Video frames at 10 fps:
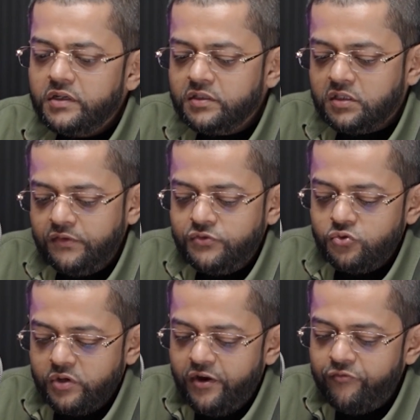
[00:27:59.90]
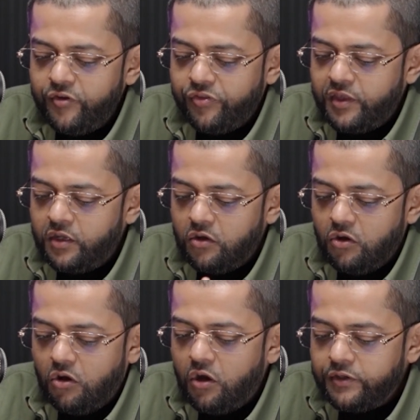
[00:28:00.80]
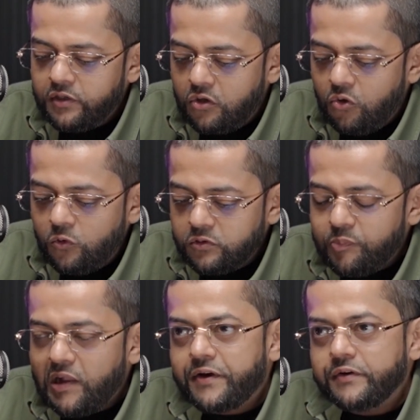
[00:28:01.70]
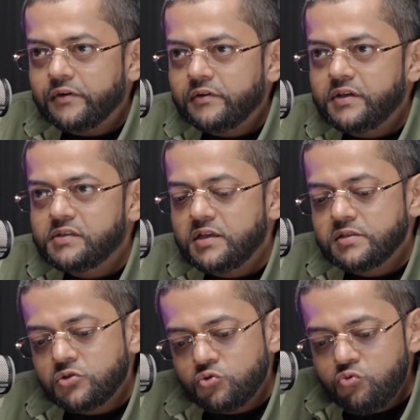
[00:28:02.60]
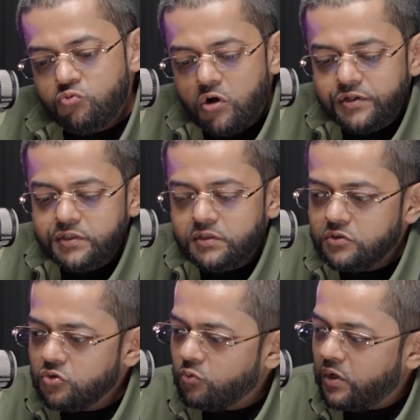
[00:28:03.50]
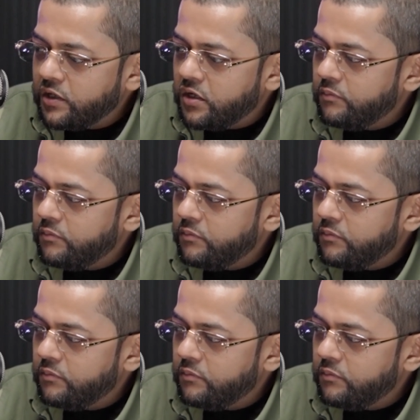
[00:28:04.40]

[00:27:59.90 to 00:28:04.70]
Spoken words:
it gives you everything on a gold platter. It says, you want it, you're welcome,